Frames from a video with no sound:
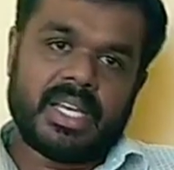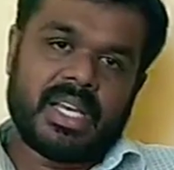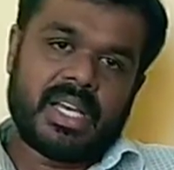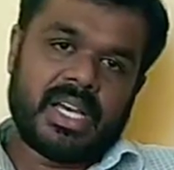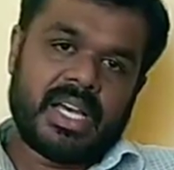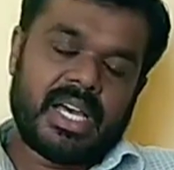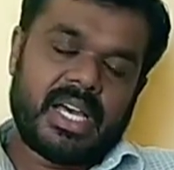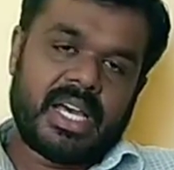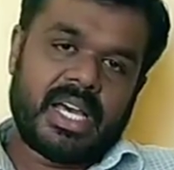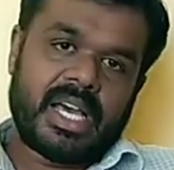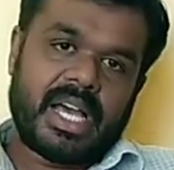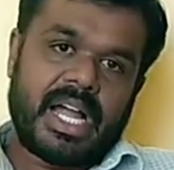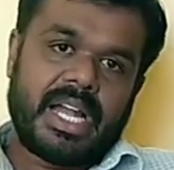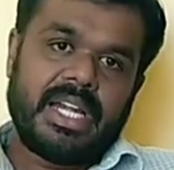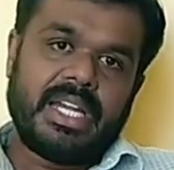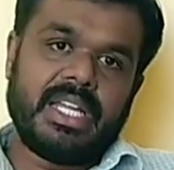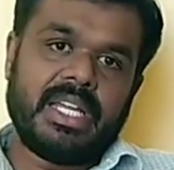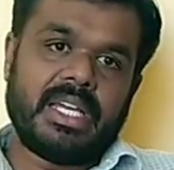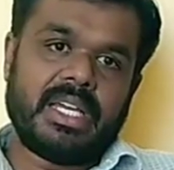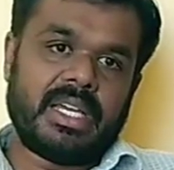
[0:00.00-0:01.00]
and
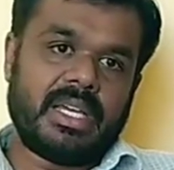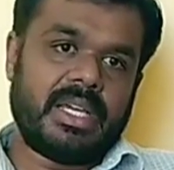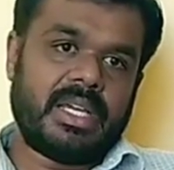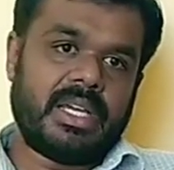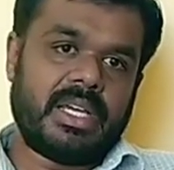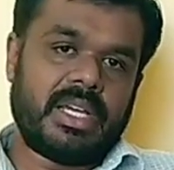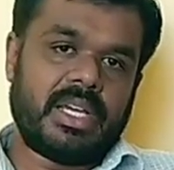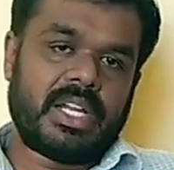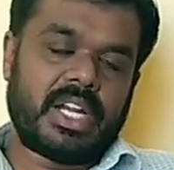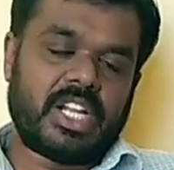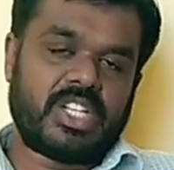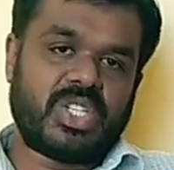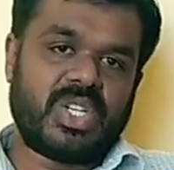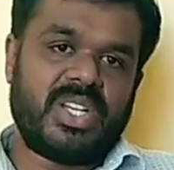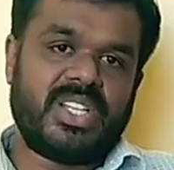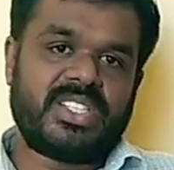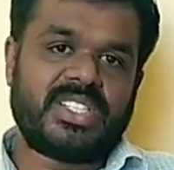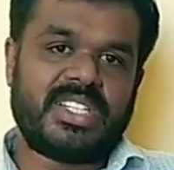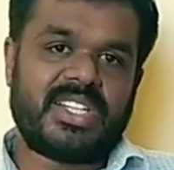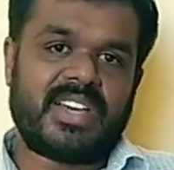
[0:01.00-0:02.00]

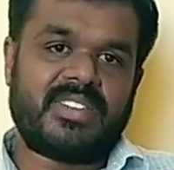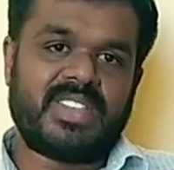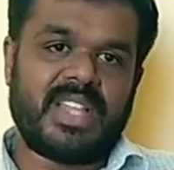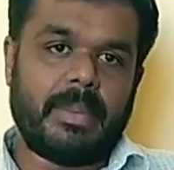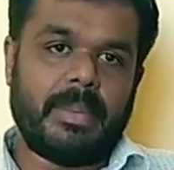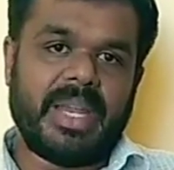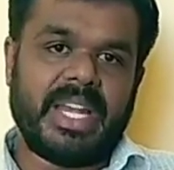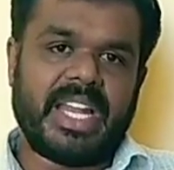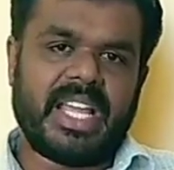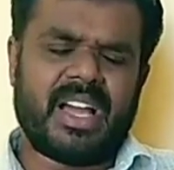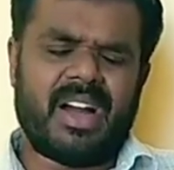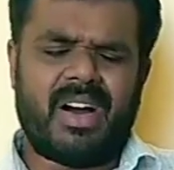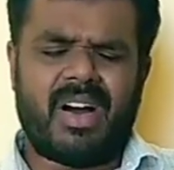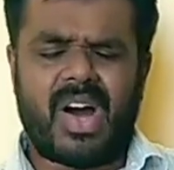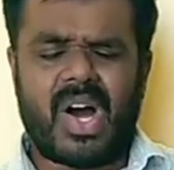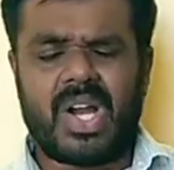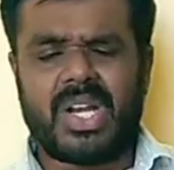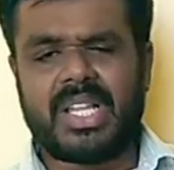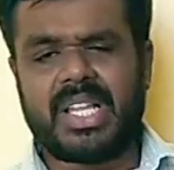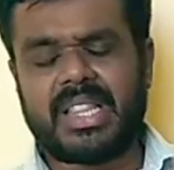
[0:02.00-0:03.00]
resolution of the meeting.
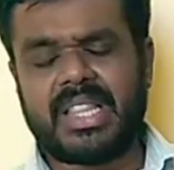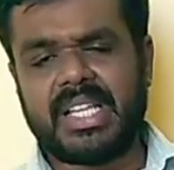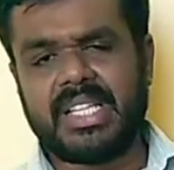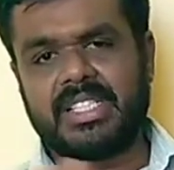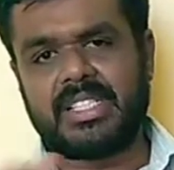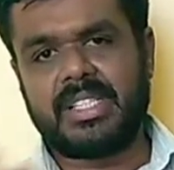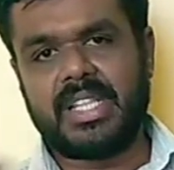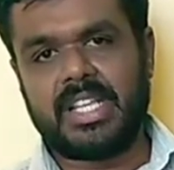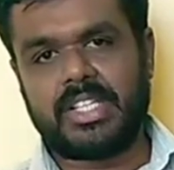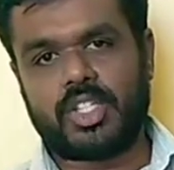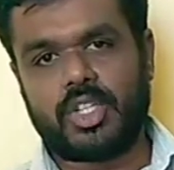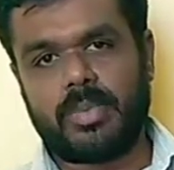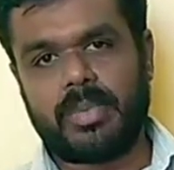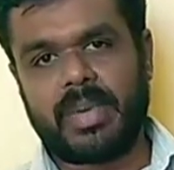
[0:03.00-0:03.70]
All the things they should be